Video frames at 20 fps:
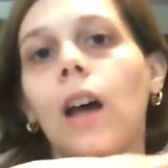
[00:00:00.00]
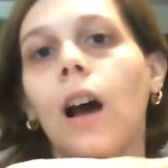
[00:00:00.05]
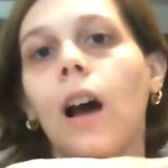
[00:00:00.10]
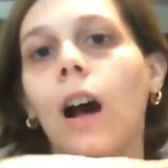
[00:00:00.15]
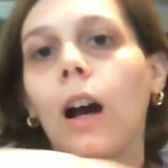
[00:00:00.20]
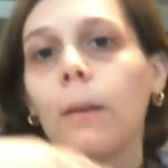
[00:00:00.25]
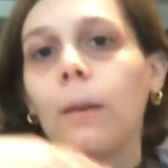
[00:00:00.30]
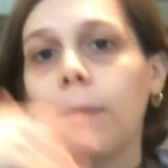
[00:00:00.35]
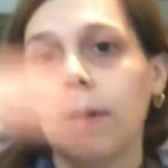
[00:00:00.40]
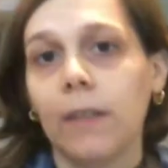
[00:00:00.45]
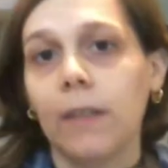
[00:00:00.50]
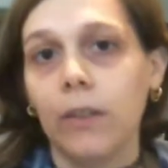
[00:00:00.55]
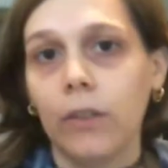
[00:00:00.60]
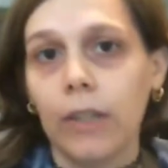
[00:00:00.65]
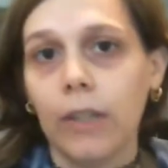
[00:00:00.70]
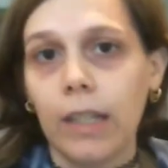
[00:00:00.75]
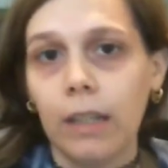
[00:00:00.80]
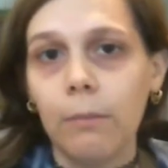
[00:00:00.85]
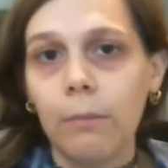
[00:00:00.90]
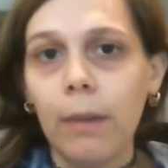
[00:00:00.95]
upstairs
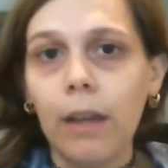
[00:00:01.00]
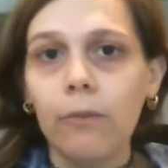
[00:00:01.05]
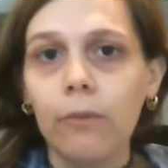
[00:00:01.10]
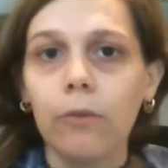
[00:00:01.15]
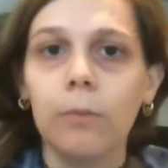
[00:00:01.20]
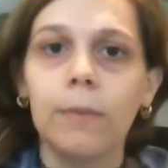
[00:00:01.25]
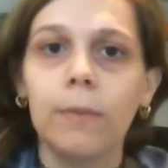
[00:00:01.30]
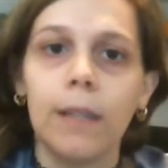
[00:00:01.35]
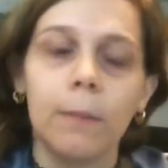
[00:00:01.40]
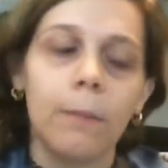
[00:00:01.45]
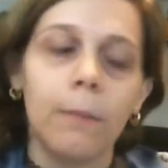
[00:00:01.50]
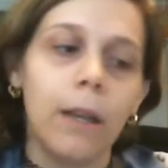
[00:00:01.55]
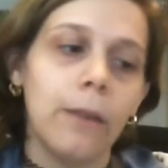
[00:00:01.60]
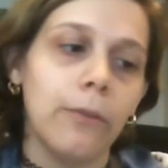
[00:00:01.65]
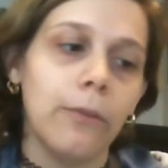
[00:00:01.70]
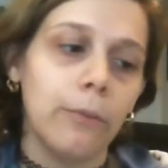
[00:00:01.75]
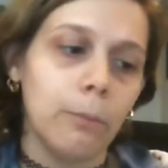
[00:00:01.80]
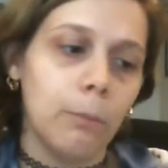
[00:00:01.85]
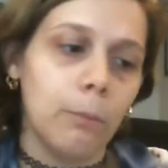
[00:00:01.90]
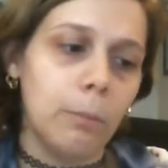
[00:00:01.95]
to the bedrooms, and my
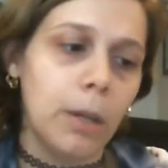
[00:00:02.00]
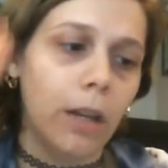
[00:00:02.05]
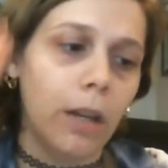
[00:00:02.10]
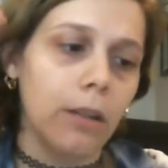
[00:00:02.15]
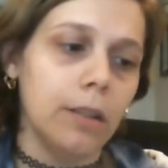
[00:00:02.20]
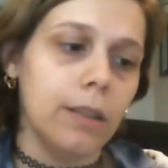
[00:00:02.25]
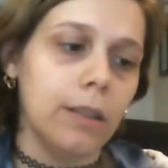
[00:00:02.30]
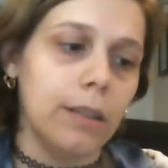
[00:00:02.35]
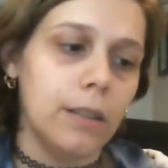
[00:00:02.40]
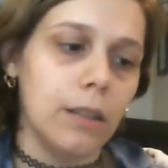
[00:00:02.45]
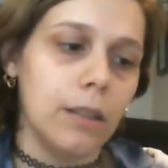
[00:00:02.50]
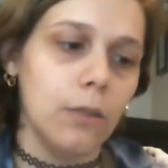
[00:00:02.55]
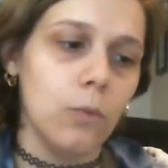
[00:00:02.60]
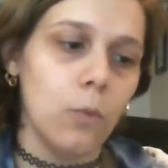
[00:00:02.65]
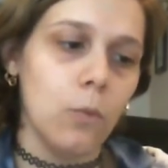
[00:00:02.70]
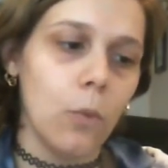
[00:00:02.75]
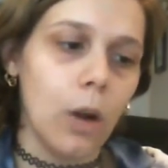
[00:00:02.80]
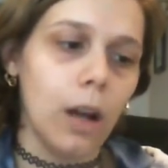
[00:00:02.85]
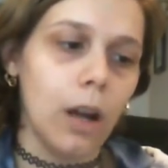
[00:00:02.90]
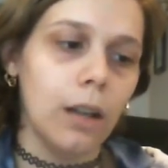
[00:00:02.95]
parents
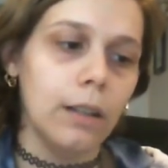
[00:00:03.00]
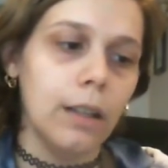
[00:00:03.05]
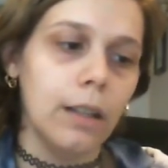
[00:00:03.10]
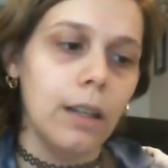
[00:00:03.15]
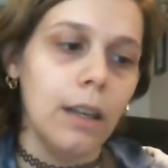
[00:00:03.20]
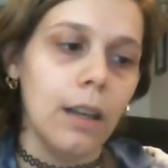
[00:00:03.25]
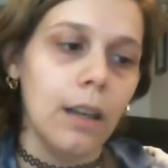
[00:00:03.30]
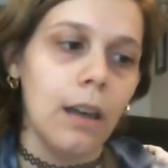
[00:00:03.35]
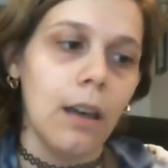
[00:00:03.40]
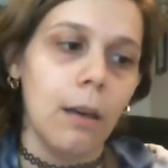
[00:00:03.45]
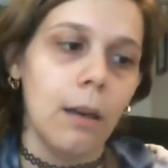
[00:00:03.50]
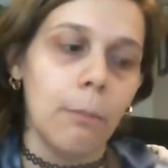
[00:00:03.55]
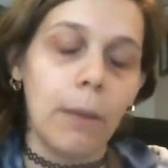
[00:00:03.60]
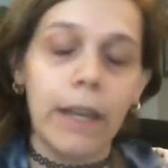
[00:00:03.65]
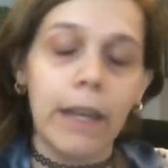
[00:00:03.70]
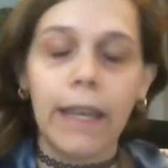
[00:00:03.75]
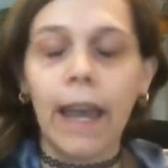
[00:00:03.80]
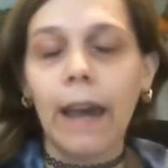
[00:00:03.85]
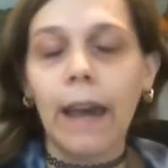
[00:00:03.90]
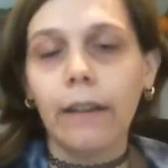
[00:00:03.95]
didn't want
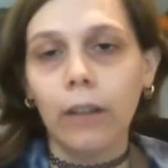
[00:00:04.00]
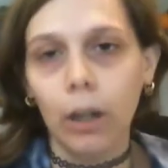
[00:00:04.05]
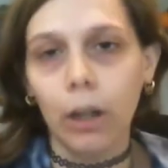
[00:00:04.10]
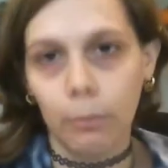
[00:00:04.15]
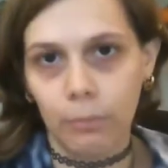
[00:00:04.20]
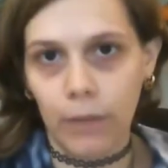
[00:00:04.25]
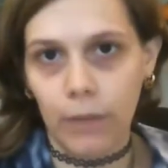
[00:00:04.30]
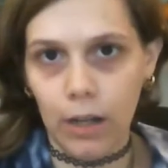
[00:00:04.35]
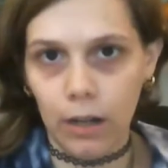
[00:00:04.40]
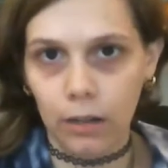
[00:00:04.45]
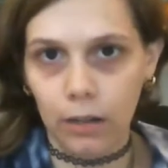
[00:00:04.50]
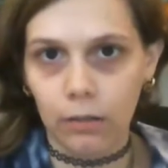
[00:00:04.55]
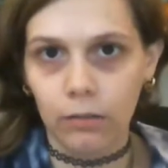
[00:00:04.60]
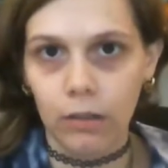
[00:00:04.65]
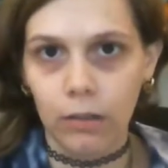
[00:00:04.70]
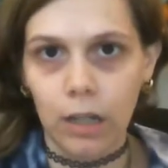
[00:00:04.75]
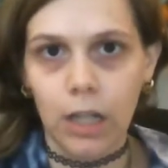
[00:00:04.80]
my cat up there.